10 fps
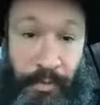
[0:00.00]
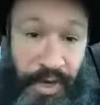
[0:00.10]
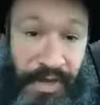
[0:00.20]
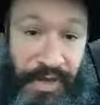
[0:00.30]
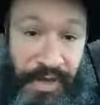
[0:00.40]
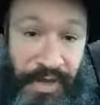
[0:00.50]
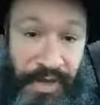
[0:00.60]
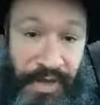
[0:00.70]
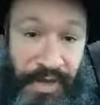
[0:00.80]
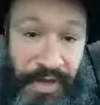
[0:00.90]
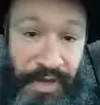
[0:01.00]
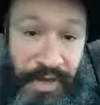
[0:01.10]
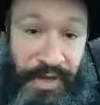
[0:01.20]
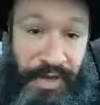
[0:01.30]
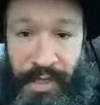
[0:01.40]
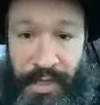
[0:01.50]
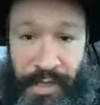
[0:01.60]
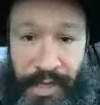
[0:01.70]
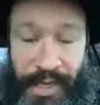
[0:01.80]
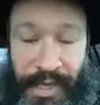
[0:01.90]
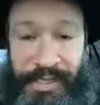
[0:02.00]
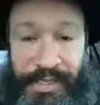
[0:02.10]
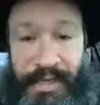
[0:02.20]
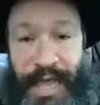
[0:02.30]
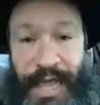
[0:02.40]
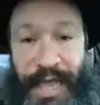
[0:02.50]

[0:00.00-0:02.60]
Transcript: particularly globally, seek to